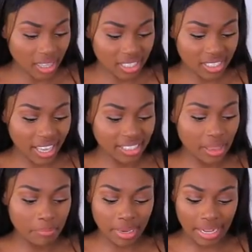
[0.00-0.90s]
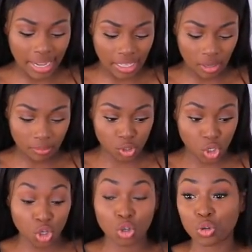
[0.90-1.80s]
This says Millennium
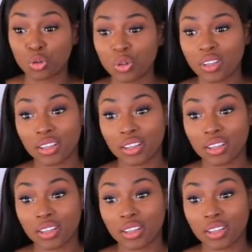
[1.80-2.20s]
2.